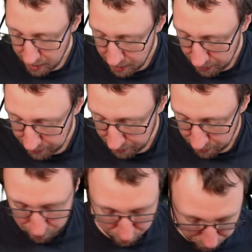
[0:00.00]
And then
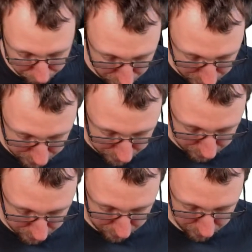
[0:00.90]
first,
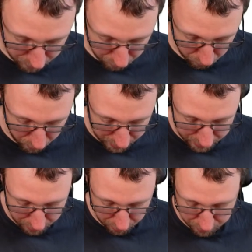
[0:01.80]
we
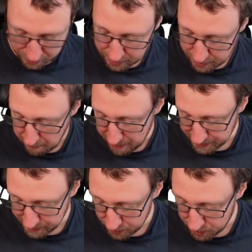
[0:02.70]
decode the
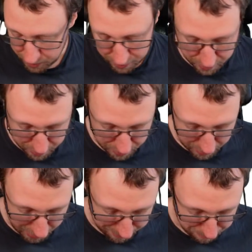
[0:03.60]
message
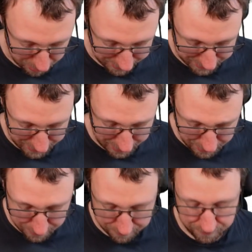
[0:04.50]
M minus
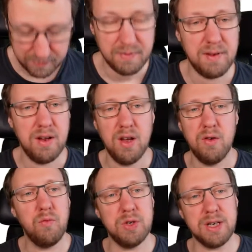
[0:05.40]
hat,
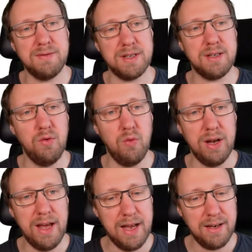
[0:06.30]
which gives us
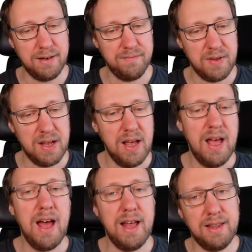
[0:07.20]
U1 hat.
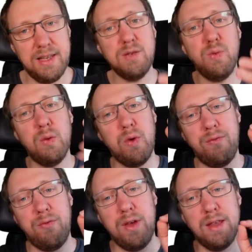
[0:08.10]
And this one we
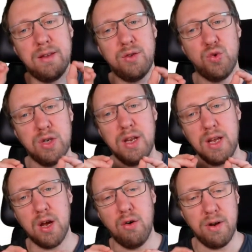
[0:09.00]
feed to the
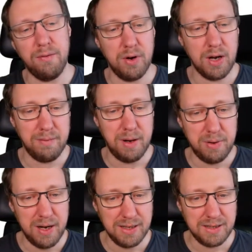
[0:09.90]
decoder for gamma
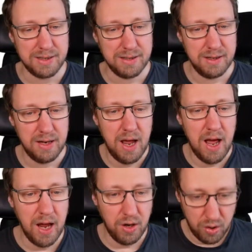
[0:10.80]
plus,
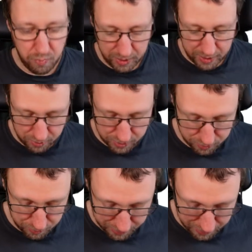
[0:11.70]
and we
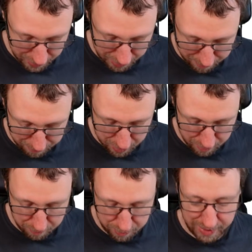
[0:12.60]
reconstruct M
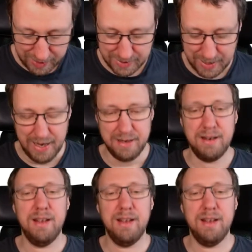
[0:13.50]
plus hat,